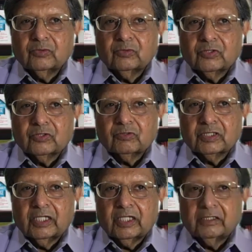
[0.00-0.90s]
to the
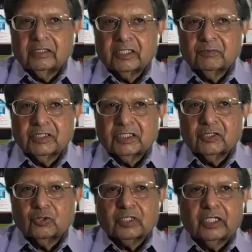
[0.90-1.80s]
society as much as
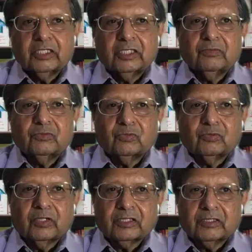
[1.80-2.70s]
society gives
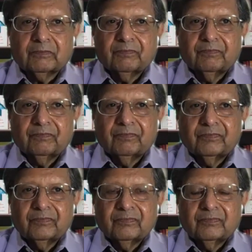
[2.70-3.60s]
to us,
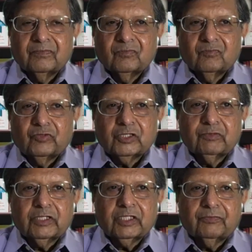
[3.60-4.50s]
which is
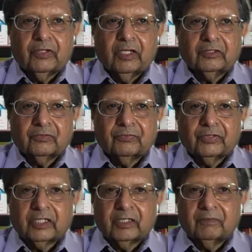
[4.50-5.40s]
where the philanthropy
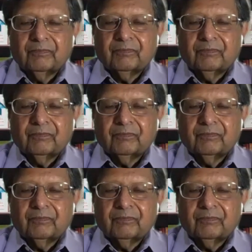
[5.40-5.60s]
came.